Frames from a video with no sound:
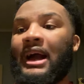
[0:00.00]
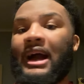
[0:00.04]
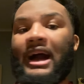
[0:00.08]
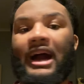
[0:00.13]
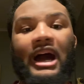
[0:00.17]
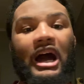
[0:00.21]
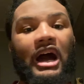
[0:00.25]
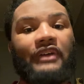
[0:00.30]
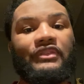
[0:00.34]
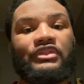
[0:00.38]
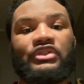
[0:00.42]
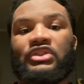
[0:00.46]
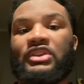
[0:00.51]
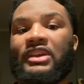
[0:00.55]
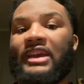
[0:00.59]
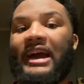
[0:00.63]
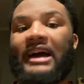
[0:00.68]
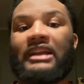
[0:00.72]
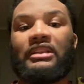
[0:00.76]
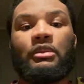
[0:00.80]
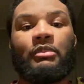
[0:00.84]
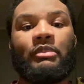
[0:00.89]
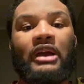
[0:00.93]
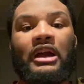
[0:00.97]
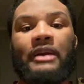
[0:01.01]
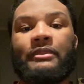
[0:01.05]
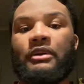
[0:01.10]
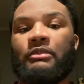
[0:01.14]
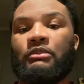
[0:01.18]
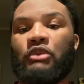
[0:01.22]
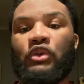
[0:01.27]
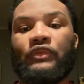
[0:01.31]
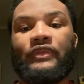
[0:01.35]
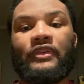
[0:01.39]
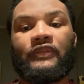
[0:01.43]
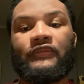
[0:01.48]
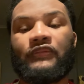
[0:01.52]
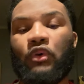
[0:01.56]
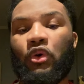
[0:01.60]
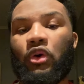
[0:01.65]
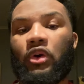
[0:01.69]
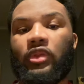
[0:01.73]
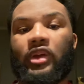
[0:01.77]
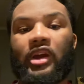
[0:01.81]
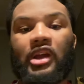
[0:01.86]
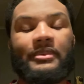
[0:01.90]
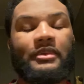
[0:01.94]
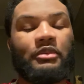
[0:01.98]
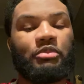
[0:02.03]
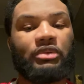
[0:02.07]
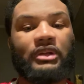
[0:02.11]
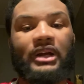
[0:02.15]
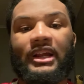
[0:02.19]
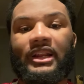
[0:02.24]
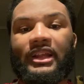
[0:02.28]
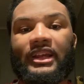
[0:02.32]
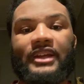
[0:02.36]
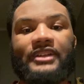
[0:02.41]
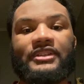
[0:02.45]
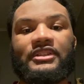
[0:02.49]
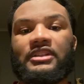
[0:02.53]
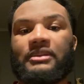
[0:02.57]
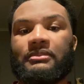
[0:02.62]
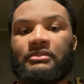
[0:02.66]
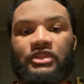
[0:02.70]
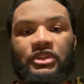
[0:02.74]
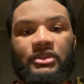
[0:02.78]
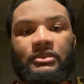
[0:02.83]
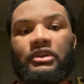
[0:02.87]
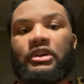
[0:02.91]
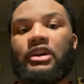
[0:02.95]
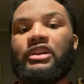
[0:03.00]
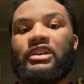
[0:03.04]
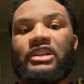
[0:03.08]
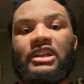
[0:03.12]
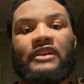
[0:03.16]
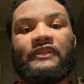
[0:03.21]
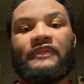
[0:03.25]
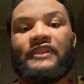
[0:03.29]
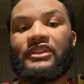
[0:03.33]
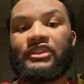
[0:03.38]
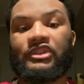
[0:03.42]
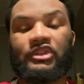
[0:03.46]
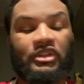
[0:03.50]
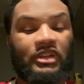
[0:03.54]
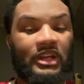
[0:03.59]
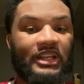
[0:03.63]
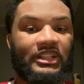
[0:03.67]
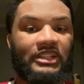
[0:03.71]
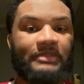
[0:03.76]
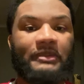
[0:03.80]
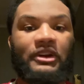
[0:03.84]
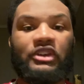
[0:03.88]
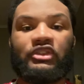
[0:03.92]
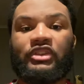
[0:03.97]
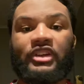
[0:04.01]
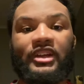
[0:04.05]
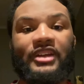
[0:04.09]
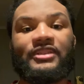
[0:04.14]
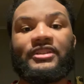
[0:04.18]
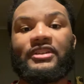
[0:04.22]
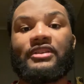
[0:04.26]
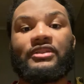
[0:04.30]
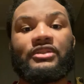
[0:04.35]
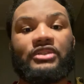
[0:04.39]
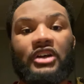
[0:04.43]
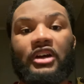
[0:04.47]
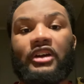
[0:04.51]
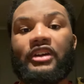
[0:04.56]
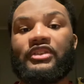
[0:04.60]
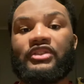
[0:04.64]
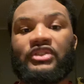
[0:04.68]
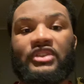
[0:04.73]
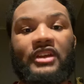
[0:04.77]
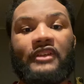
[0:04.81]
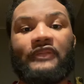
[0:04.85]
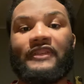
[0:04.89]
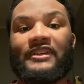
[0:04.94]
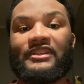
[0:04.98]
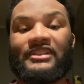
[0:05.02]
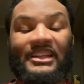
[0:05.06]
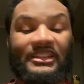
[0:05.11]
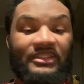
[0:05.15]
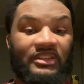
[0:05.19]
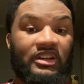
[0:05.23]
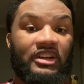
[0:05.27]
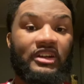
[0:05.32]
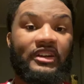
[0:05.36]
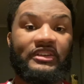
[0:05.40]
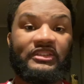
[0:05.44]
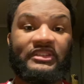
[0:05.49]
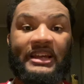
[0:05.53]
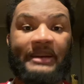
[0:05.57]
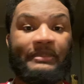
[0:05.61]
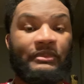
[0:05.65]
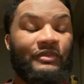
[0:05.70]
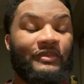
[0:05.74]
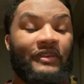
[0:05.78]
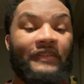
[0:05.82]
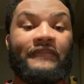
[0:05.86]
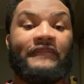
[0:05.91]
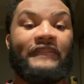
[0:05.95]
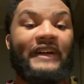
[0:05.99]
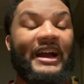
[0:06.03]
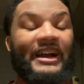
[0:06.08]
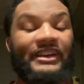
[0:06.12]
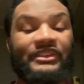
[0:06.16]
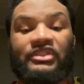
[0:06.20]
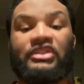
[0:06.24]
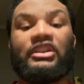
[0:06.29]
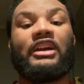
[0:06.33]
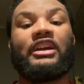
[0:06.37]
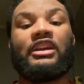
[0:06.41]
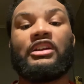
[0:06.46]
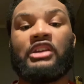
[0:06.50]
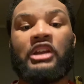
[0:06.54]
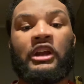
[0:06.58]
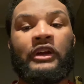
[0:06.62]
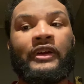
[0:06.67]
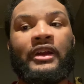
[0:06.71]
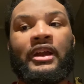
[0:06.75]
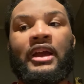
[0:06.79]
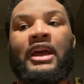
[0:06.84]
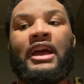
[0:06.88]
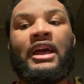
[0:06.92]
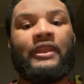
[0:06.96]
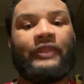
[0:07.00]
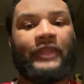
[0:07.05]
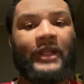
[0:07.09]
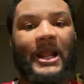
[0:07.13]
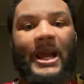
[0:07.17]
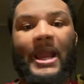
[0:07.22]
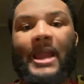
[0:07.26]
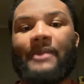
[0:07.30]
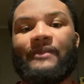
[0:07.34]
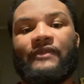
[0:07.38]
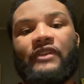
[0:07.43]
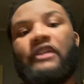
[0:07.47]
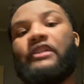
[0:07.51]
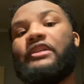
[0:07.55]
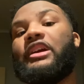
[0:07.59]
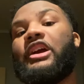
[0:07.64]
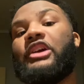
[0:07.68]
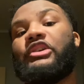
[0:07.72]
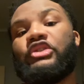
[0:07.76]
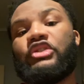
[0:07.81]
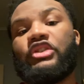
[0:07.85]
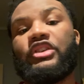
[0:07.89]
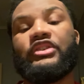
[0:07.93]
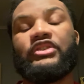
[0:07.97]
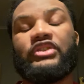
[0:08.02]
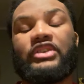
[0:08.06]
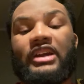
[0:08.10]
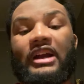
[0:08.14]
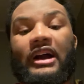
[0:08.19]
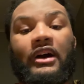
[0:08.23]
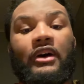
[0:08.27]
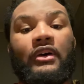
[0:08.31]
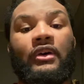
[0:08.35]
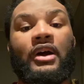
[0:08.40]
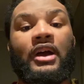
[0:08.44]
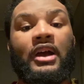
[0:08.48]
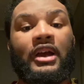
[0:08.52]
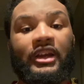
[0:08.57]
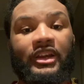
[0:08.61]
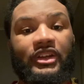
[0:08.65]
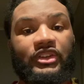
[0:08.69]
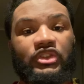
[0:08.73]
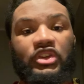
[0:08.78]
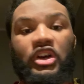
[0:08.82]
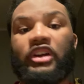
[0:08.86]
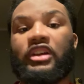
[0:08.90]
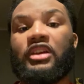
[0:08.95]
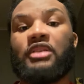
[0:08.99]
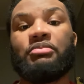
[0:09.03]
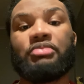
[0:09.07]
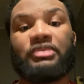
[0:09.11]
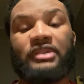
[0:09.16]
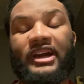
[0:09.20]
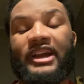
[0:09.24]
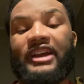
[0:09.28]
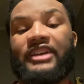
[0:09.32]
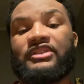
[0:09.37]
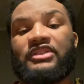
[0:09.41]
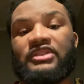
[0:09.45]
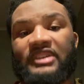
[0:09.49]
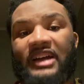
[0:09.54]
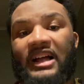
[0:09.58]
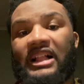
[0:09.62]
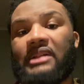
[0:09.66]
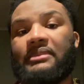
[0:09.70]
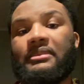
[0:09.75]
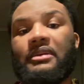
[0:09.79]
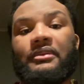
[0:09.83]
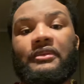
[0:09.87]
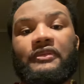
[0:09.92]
obviously, Alabama moving forward, they're going to be playing against some good defenses, especially against Kentucky's defense. That's a good example of a fast secondary that I am very interested to see how Kentucky plays this Alabama